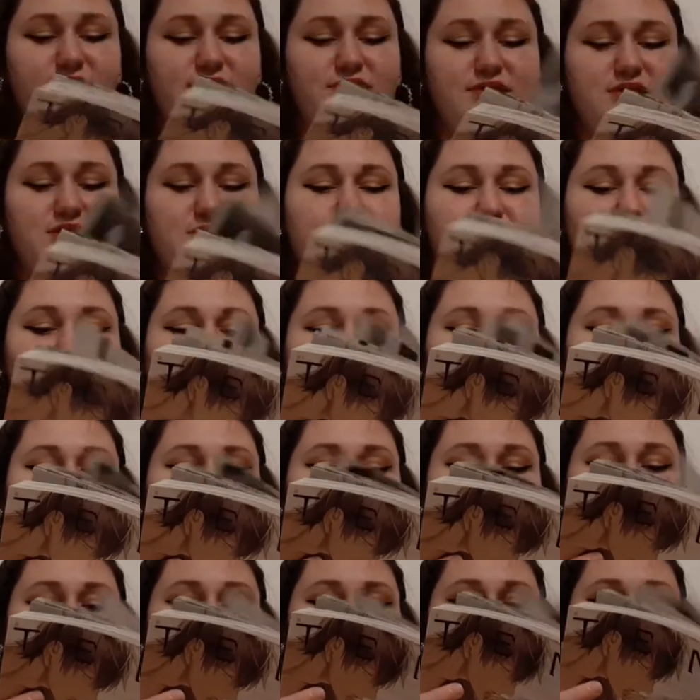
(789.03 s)
so that's pretty
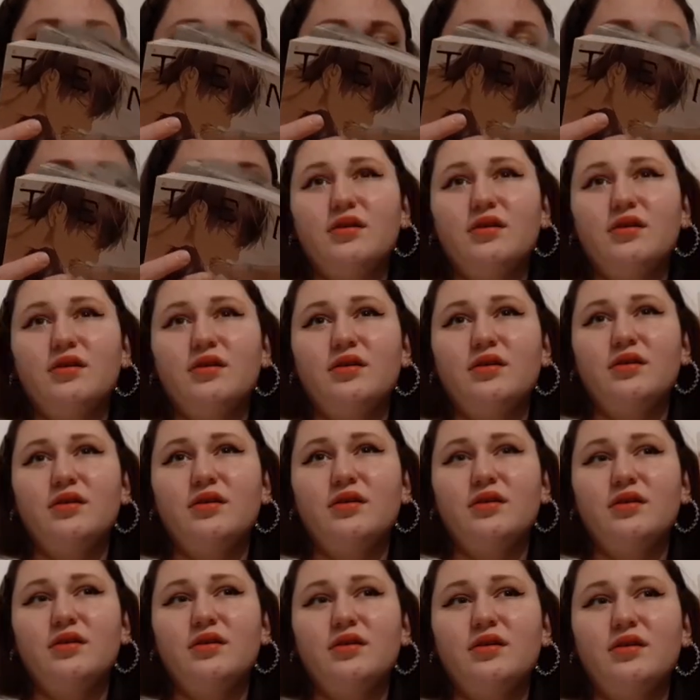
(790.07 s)
fire.
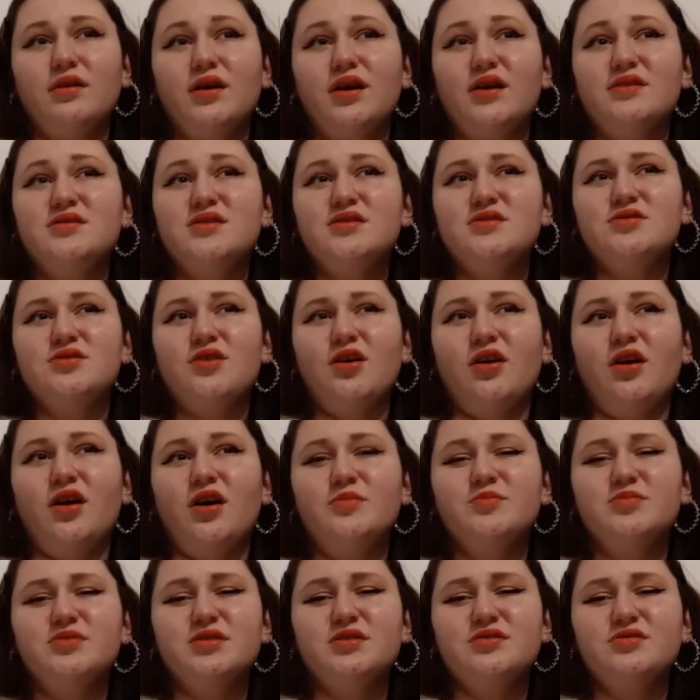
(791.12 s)
Is this
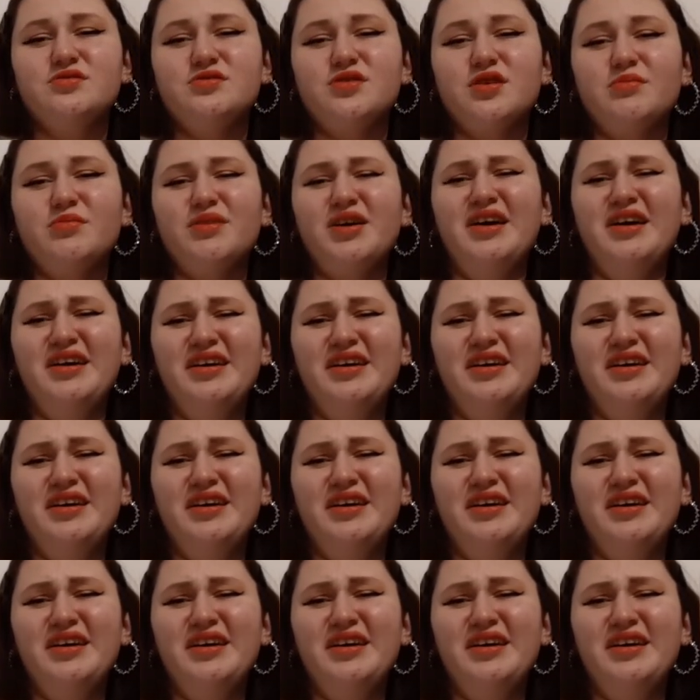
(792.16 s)
Stockholm Syndrome?